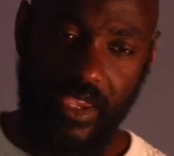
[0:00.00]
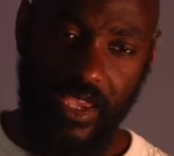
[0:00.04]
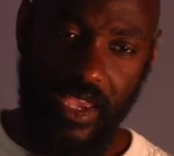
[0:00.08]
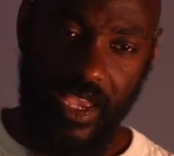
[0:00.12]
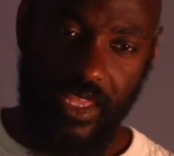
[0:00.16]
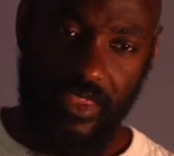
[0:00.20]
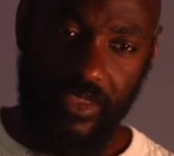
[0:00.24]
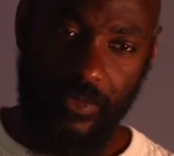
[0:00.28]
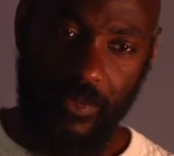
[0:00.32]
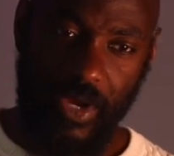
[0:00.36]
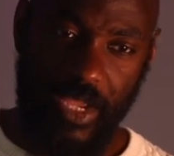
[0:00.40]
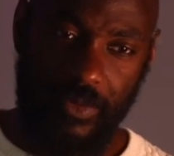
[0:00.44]

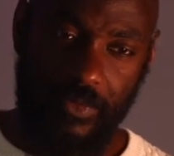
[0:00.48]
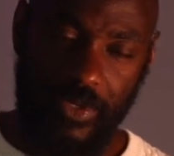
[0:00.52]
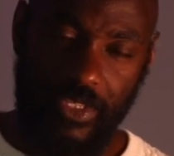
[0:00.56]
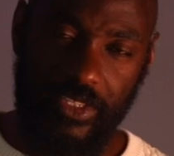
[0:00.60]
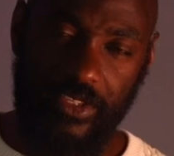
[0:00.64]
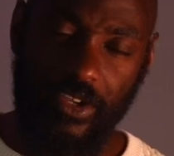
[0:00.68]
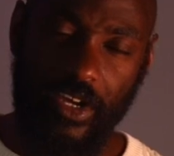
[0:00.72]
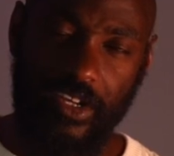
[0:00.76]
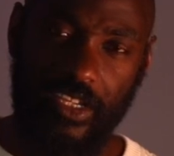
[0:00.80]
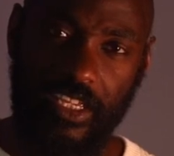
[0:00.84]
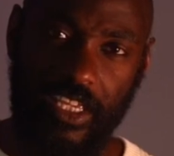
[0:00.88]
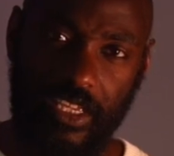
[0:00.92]
and the way we
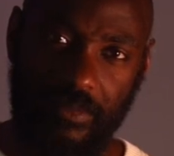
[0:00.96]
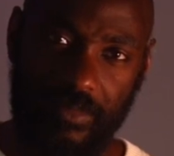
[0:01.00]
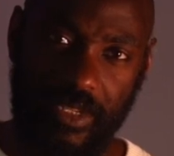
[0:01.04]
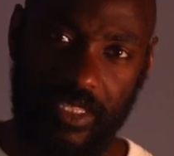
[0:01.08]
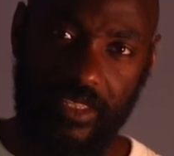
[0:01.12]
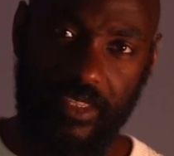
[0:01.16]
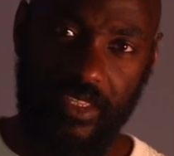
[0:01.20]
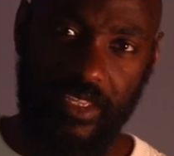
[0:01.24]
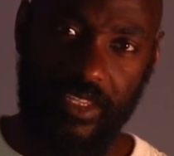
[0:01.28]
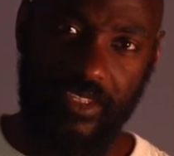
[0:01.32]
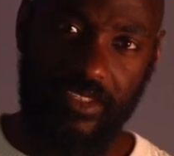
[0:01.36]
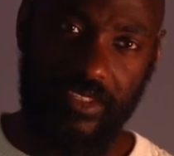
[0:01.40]

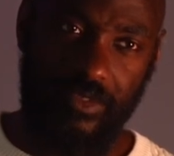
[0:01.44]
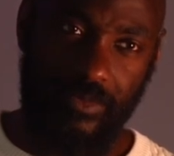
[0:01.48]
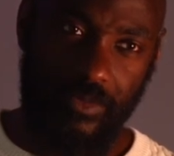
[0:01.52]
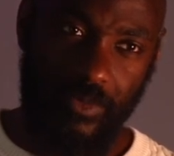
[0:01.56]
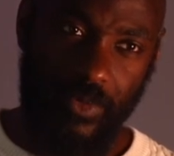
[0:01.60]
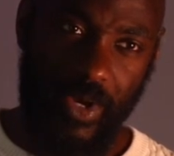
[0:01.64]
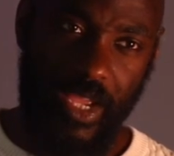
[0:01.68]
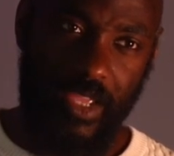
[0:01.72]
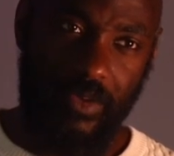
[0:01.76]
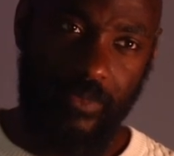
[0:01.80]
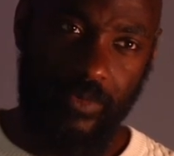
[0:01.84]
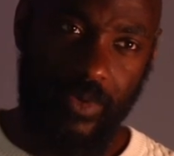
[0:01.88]
document this, and the
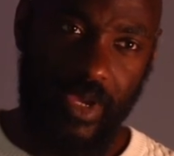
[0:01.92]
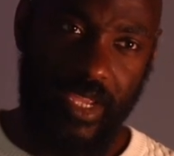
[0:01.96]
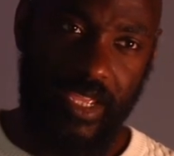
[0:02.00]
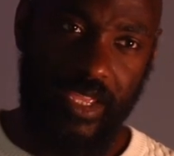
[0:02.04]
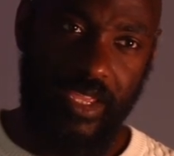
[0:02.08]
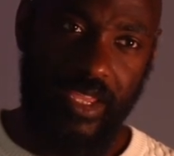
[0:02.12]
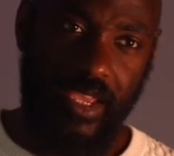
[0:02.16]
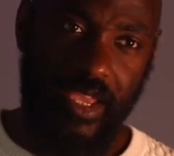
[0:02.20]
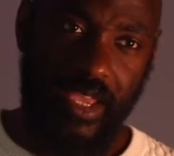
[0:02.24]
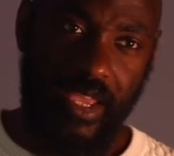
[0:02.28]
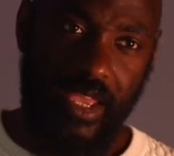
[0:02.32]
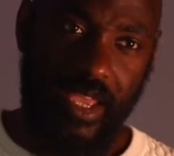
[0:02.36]
way
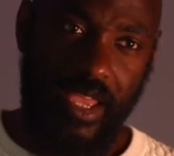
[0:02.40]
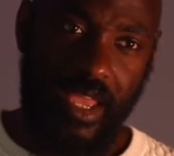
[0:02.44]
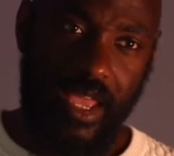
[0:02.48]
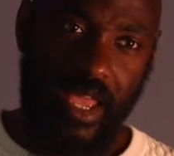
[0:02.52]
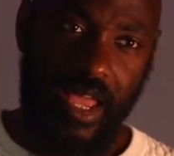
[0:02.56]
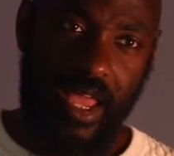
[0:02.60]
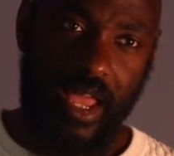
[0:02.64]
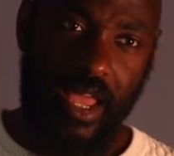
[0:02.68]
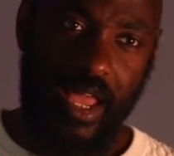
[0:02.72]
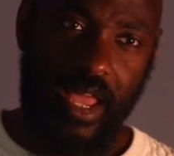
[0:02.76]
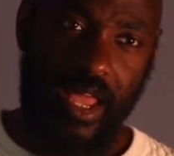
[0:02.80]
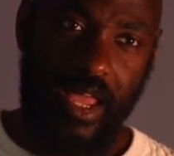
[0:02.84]
we
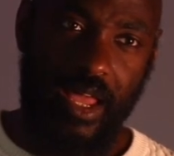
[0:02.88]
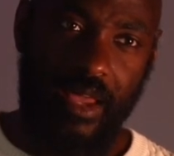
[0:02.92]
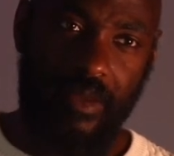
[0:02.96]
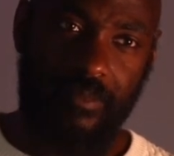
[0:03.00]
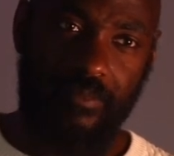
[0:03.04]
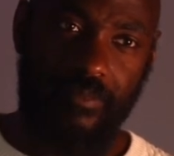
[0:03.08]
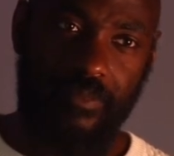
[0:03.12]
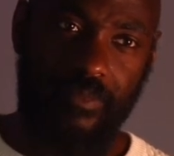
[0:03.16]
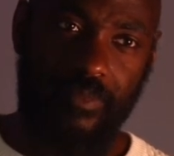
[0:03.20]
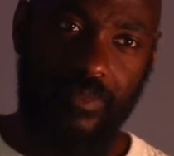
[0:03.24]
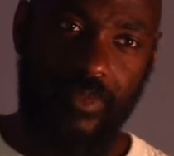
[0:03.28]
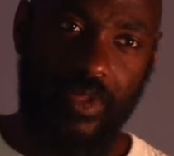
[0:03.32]

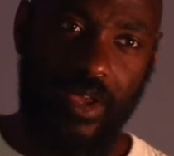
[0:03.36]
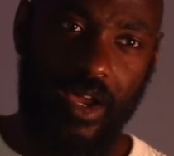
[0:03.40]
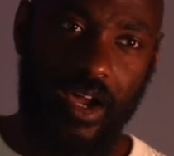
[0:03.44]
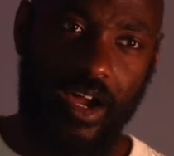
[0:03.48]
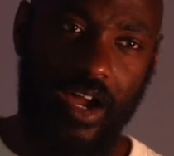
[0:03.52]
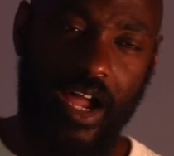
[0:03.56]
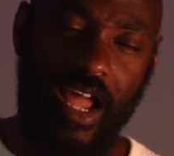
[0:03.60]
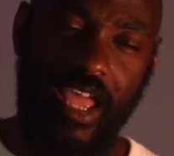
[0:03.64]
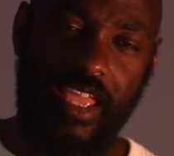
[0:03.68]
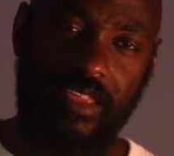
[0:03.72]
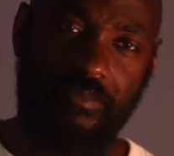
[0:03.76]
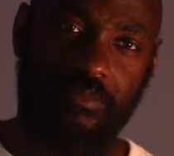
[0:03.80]
are
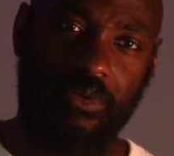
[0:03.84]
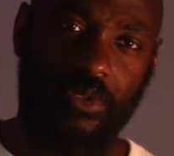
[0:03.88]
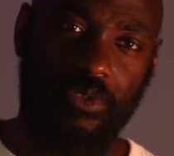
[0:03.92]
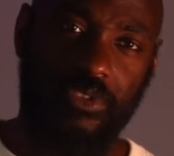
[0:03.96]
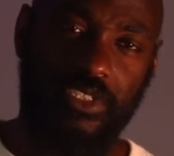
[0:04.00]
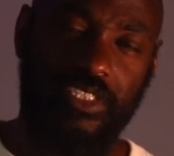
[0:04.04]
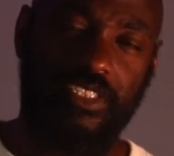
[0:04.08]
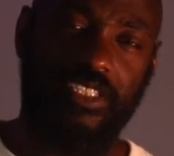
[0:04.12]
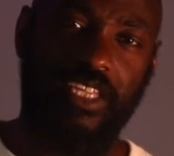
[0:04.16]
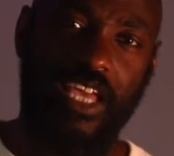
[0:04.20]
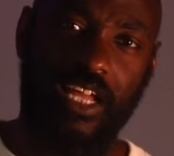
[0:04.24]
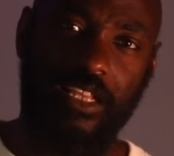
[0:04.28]
able
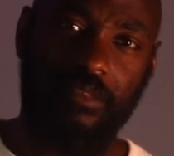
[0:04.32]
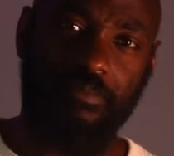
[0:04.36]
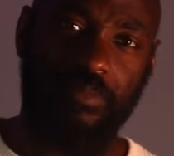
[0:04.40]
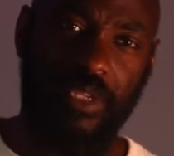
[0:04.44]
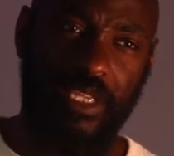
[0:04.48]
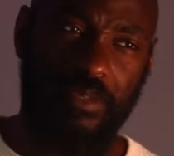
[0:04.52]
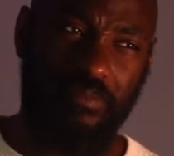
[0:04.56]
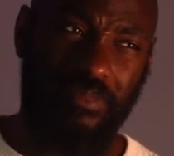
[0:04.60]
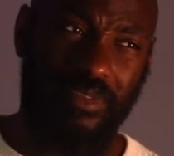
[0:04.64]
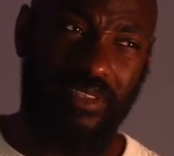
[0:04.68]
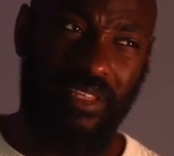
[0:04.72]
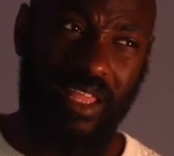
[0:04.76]
to tell
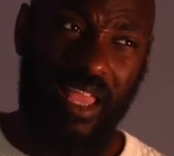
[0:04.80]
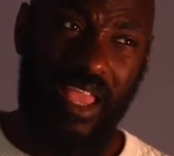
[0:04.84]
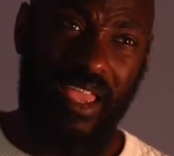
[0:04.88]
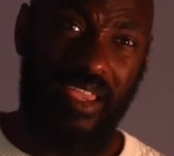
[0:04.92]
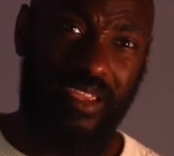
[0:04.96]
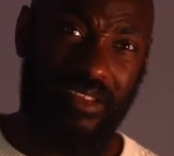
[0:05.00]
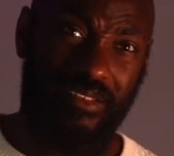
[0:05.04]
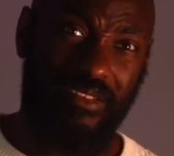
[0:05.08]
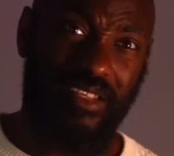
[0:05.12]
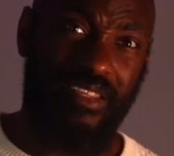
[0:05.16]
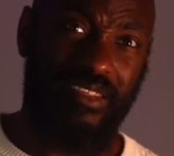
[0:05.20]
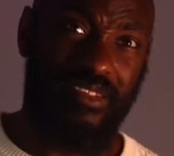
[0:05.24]
people,
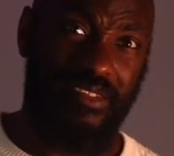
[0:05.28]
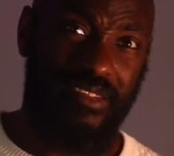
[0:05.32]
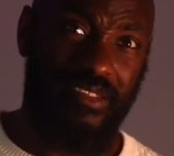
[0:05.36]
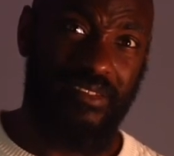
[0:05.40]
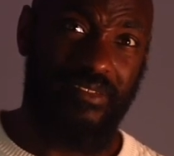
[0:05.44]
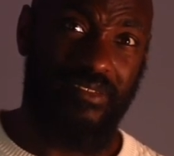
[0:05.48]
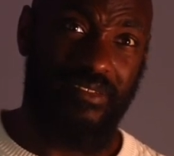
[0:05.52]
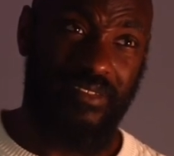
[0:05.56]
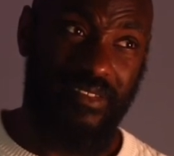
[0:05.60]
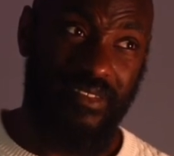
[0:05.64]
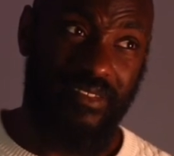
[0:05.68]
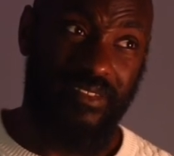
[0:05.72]
hey,
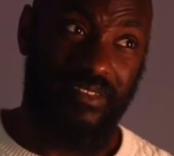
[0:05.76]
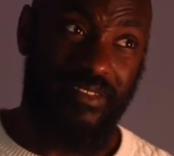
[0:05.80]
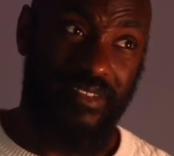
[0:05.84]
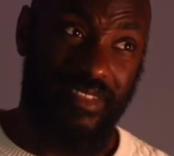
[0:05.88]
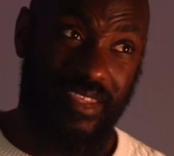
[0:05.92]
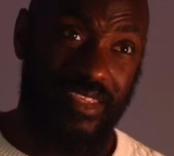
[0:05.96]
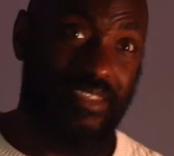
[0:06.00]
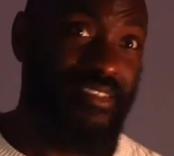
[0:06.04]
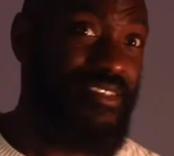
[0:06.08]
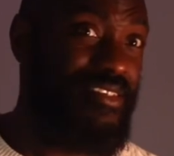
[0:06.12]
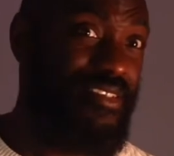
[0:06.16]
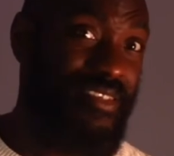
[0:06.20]
listen,
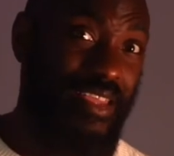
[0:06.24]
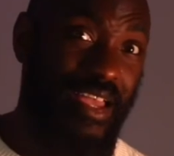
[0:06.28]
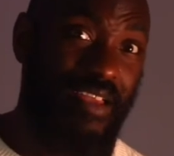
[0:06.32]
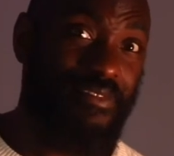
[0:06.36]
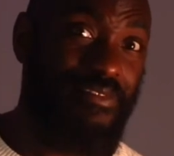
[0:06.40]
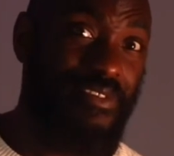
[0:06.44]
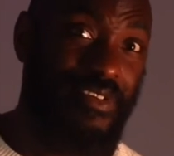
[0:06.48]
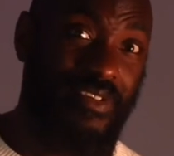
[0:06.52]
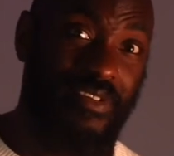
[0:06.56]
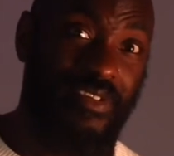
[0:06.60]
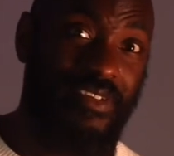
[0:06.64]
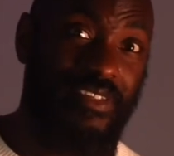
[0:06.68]
this is
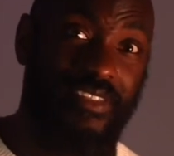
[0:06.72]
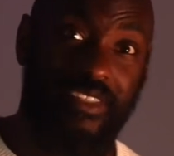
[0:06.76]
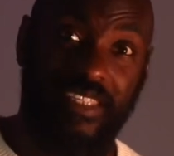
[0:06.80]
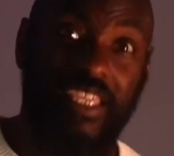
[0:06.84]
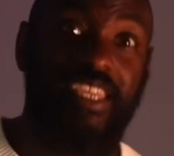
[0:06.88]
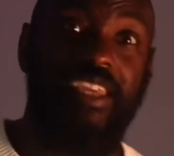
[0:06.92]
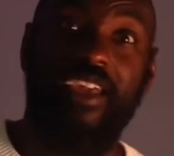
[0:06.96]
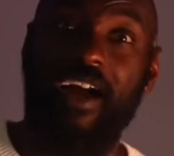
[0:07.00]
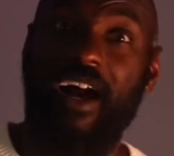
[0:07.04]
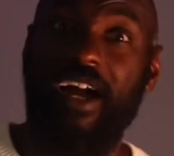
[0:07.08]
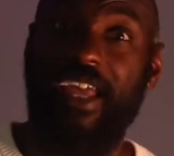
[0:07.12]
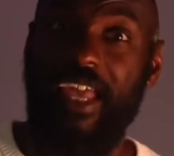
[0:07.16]
Africa.
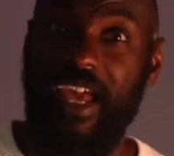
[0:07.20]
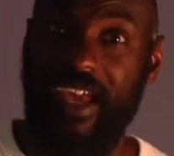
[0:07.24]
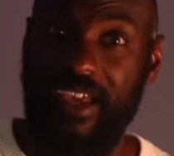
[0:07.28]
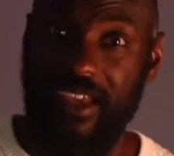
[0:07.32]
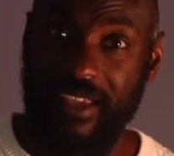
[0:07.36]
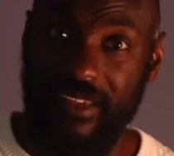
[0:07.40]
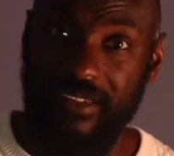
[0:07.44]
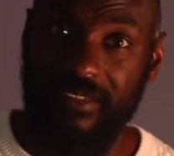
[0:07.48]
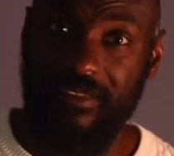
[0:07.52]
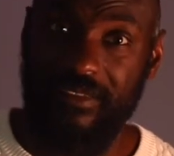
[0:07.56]
TIA,